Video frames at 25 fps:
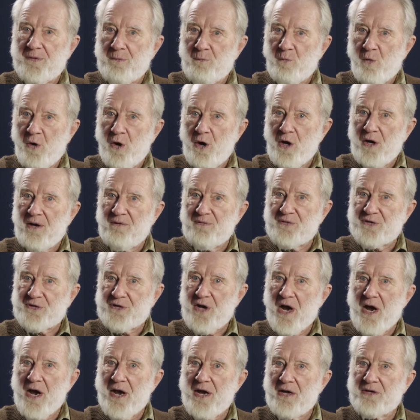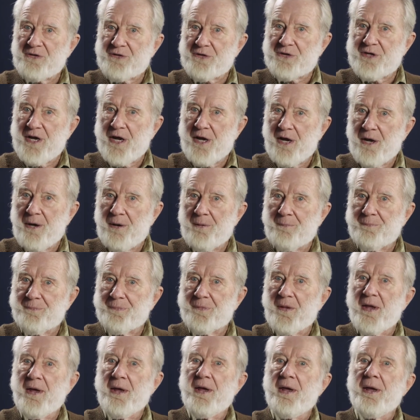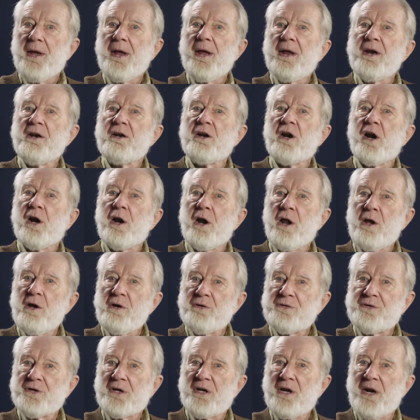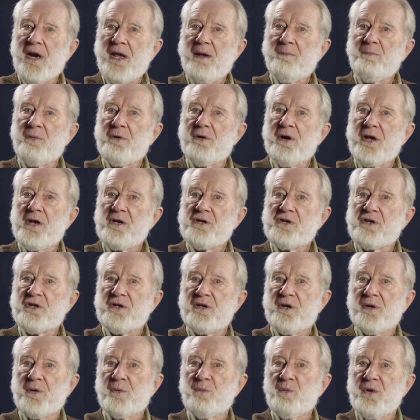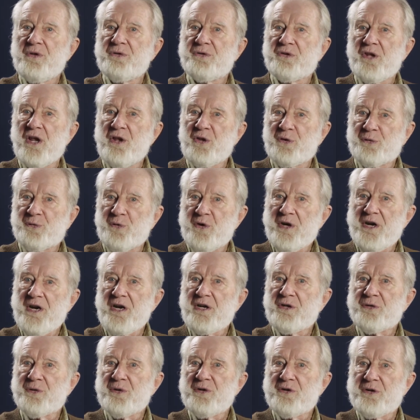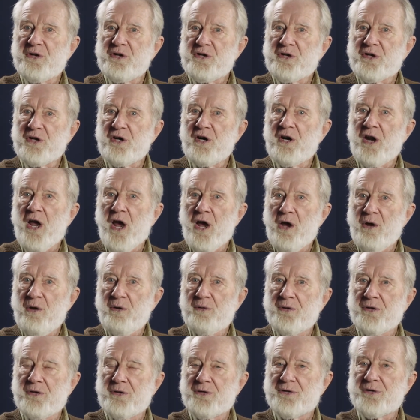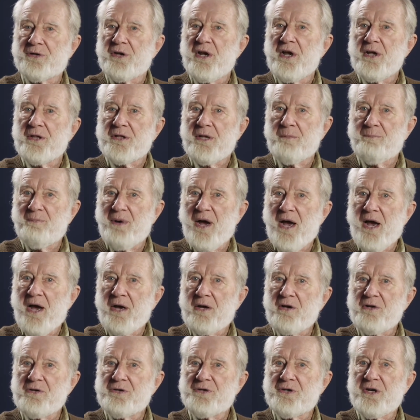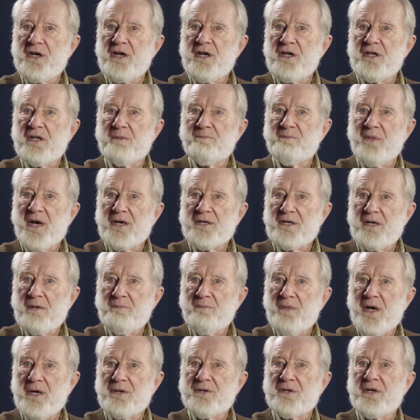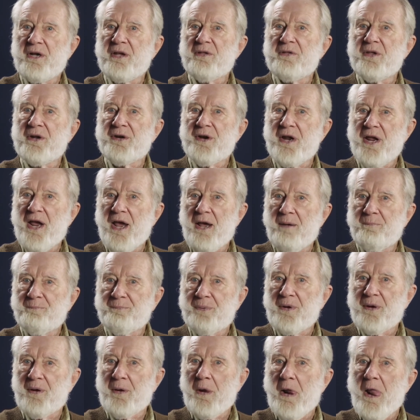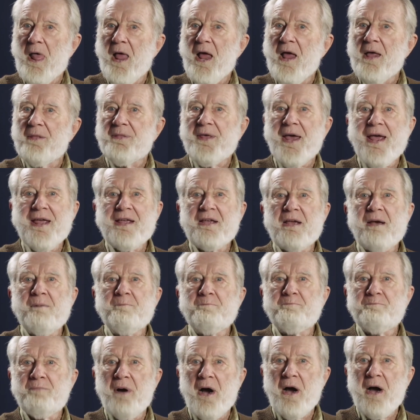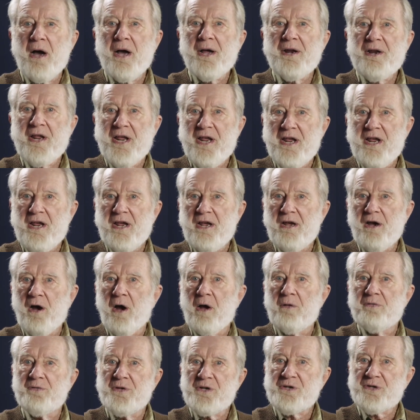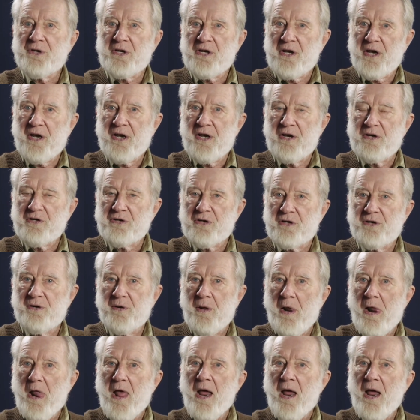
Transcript: work of science now, in close collaboration with the three traditional owners, the Barkindji, the Mati Mati and the Nyampa, they combine here on this occasion.